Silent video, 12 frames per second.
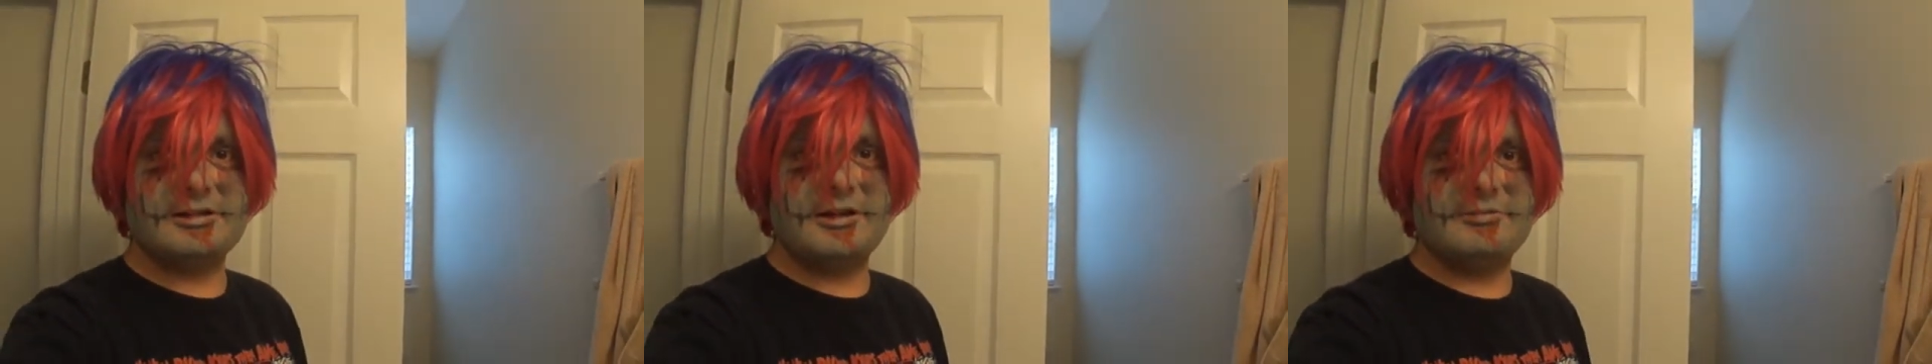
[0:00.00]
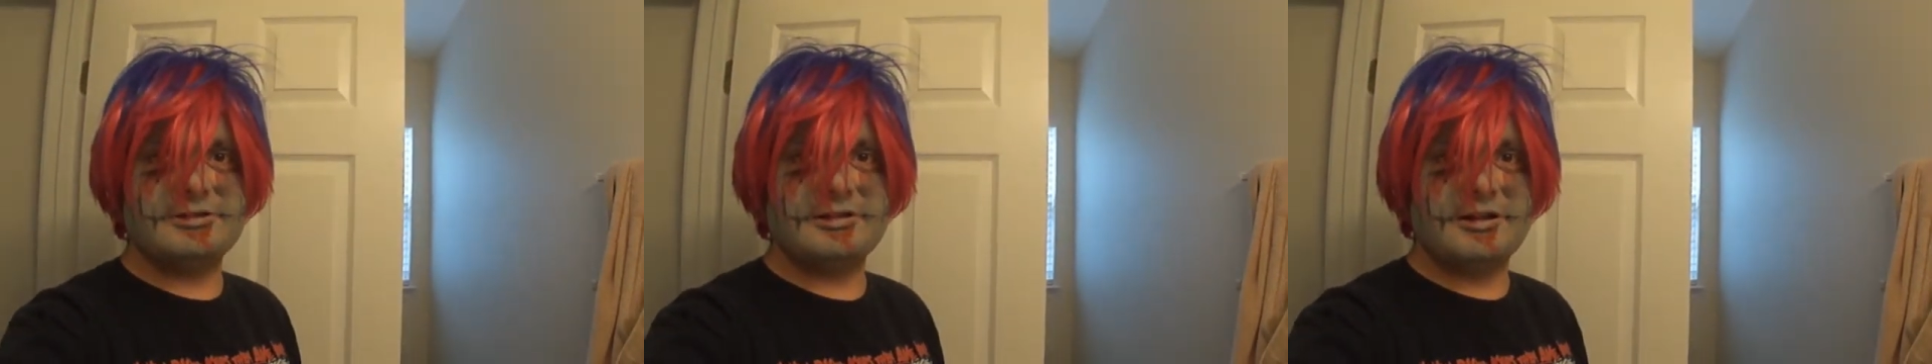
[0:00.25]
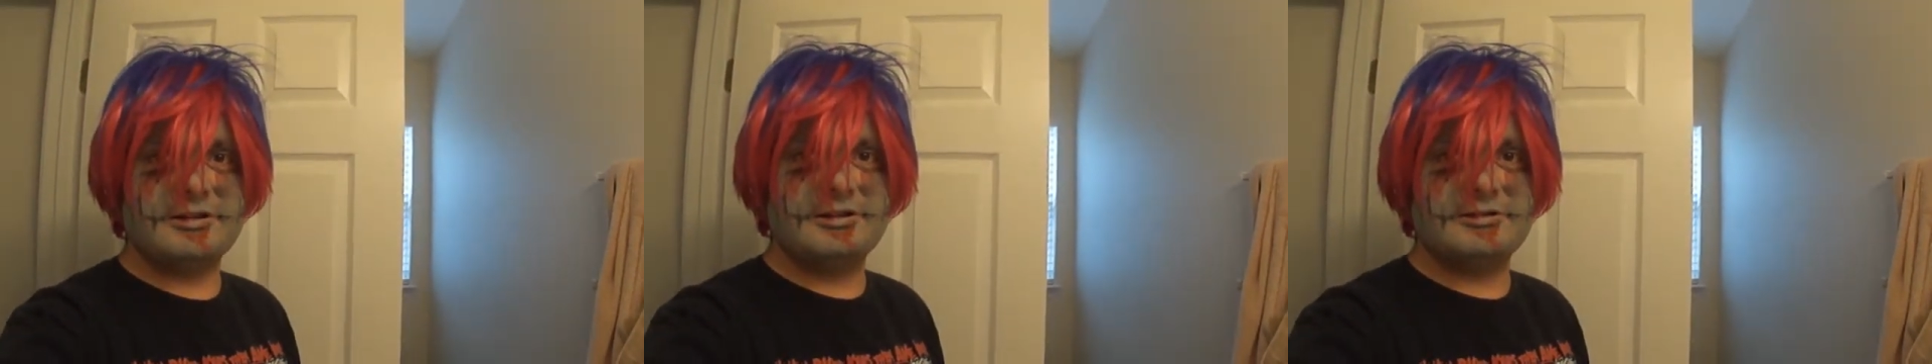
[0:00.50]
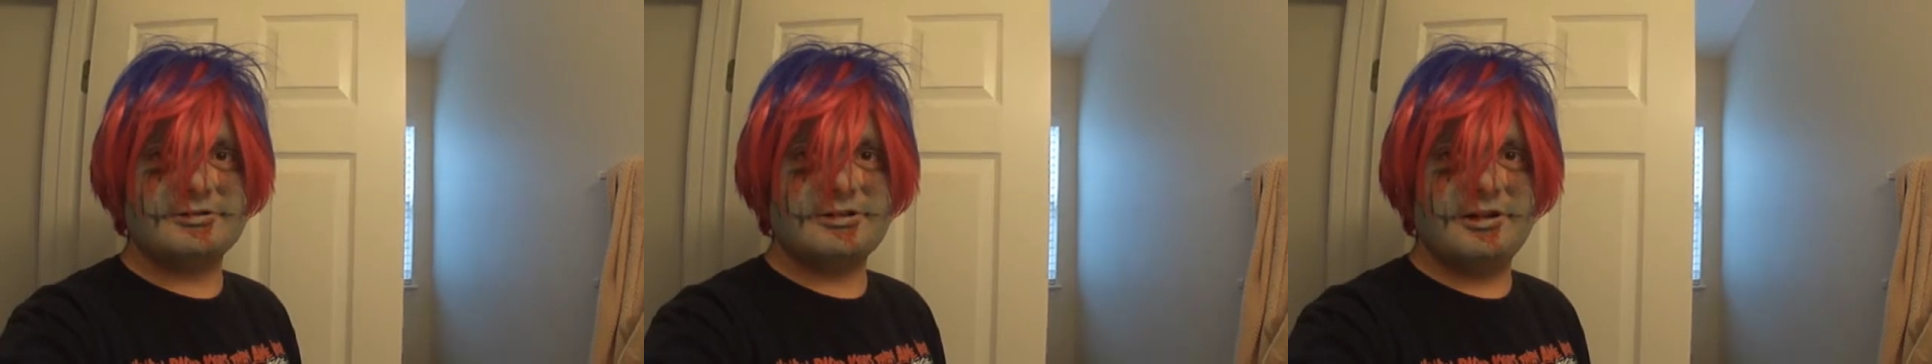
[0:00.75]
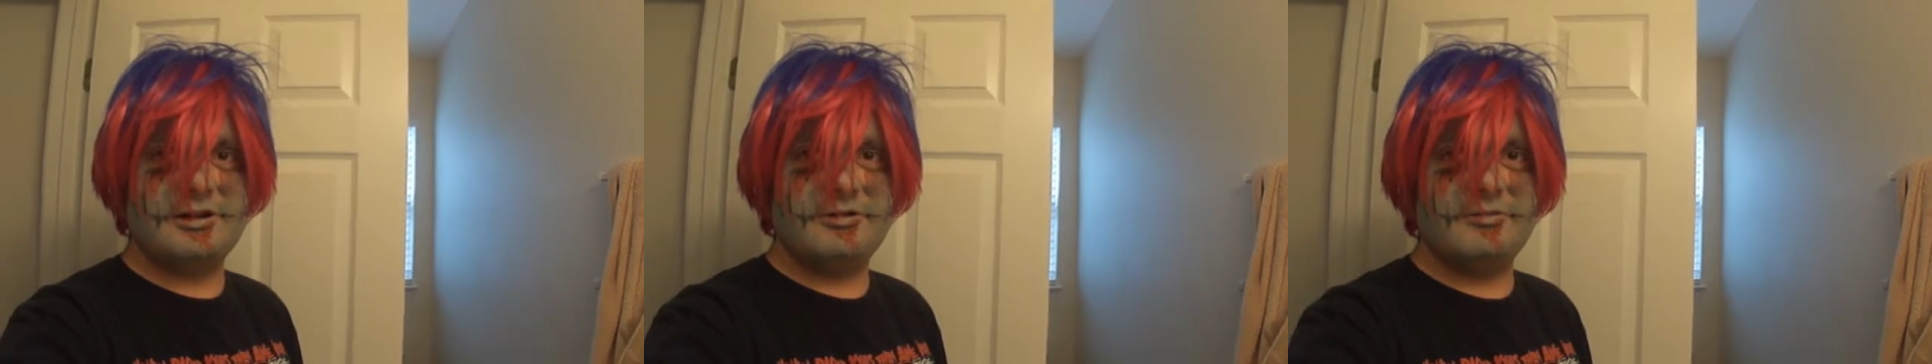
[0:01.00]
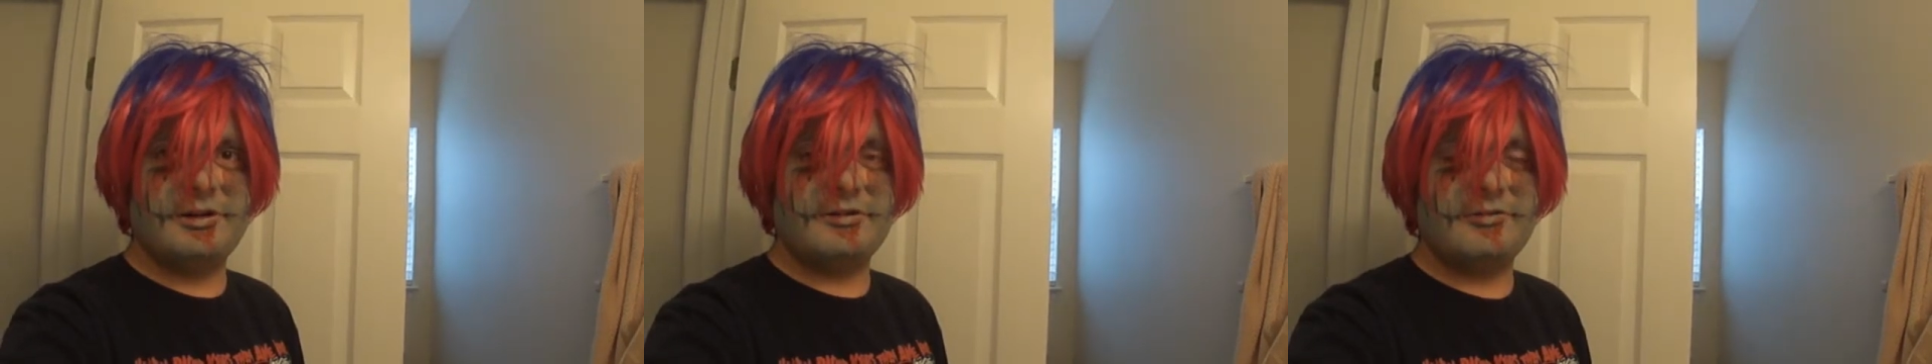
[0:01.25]
up stockings
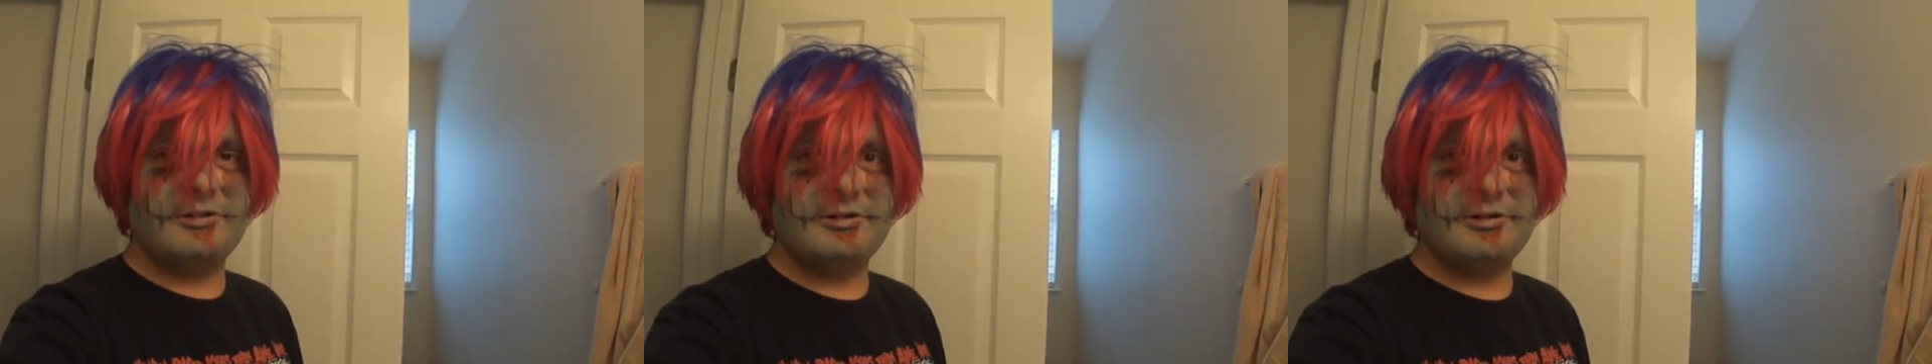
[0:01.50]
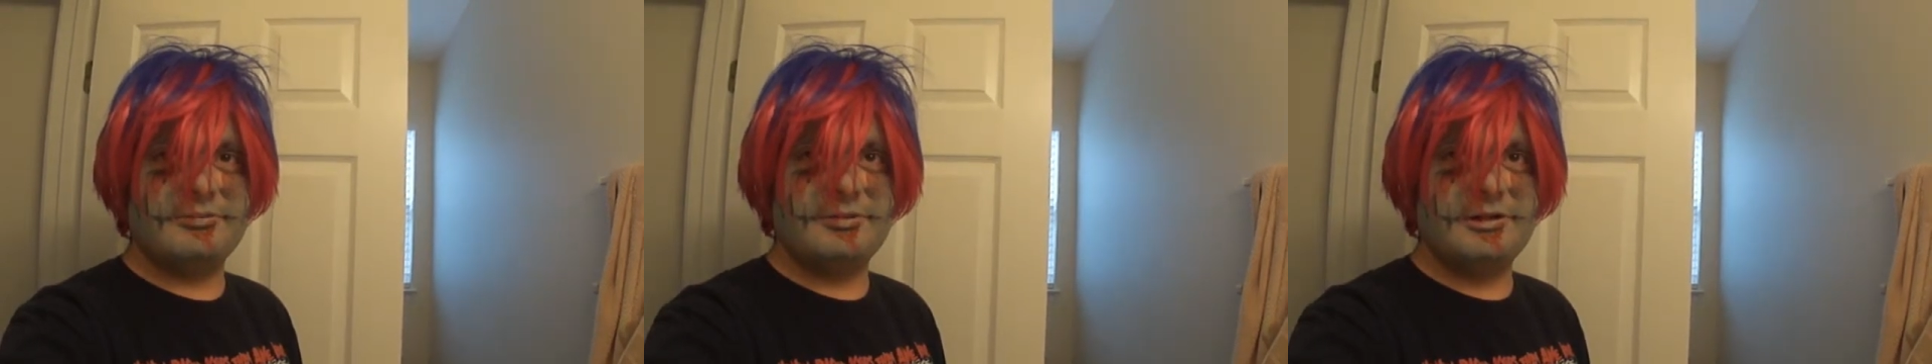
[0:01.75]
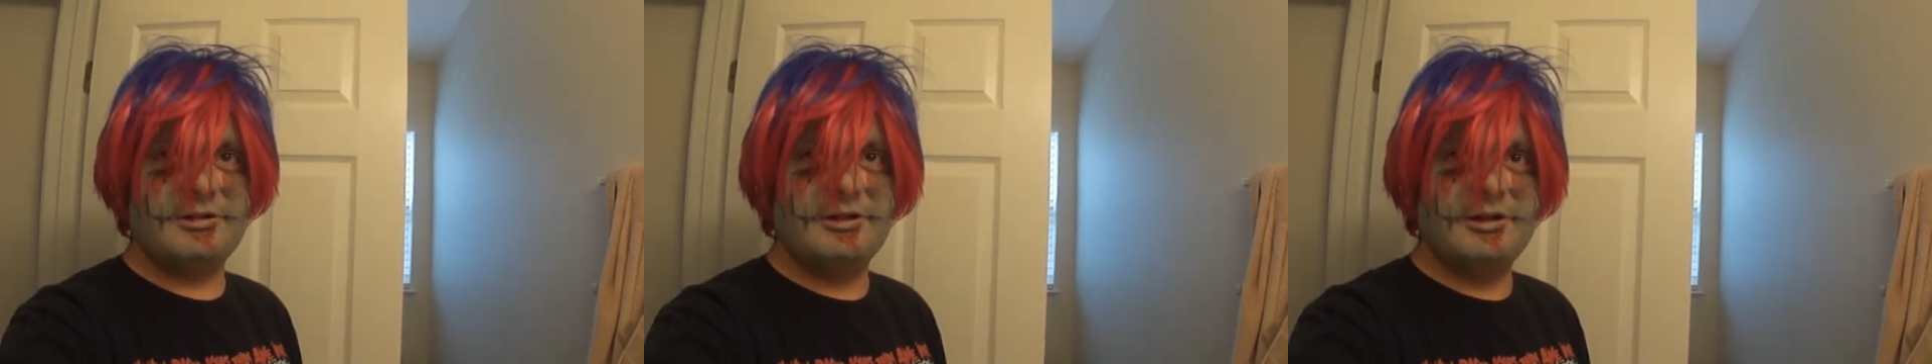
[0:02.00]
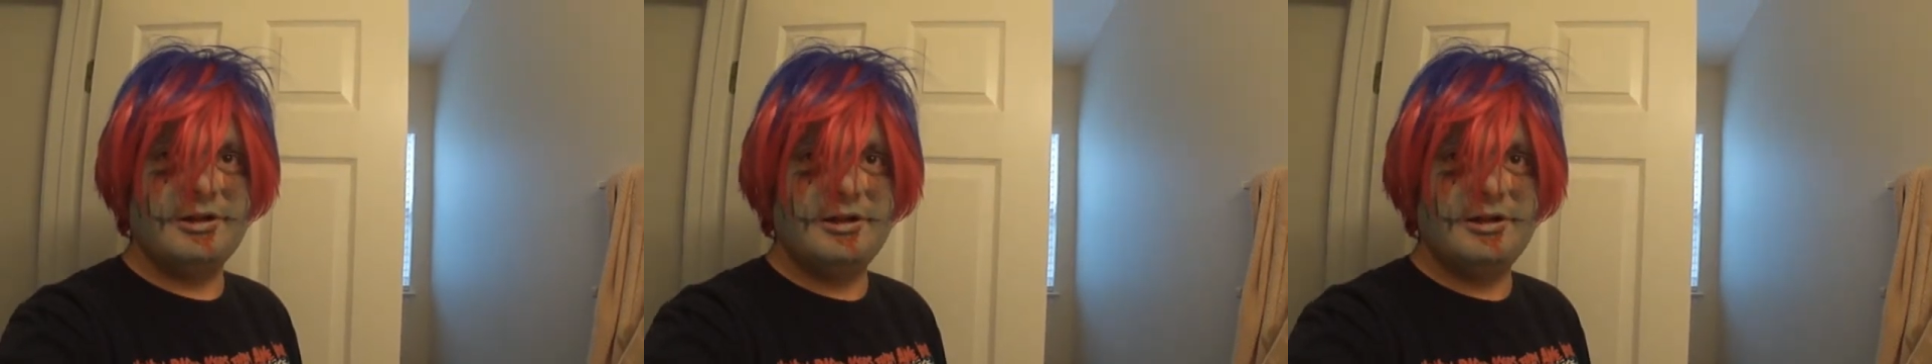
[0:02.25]
wig for a little bit.